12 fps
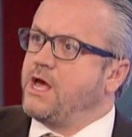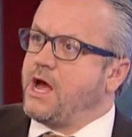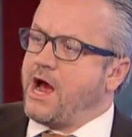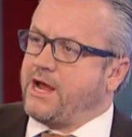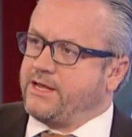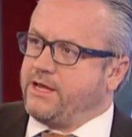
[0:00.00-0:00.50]

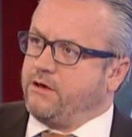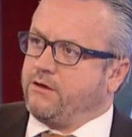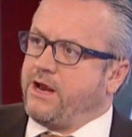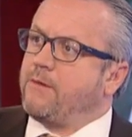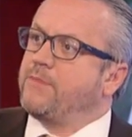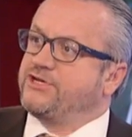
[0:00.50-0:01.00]
high
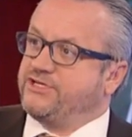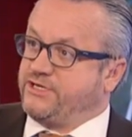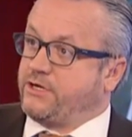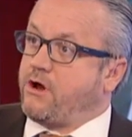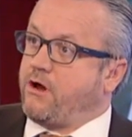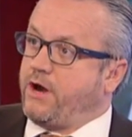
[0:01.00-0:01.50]
yield, how much has
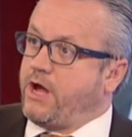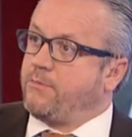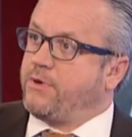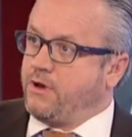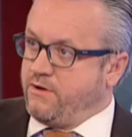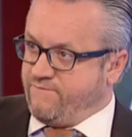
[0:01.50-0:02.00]
it gone
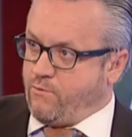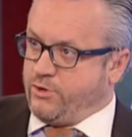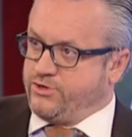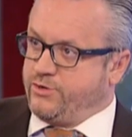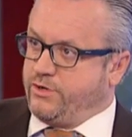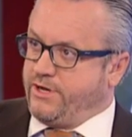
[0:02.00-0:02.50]
up? 4
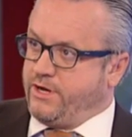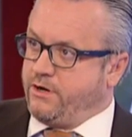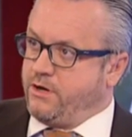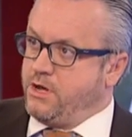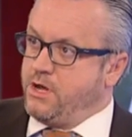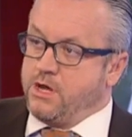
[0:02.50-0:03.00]
trillion.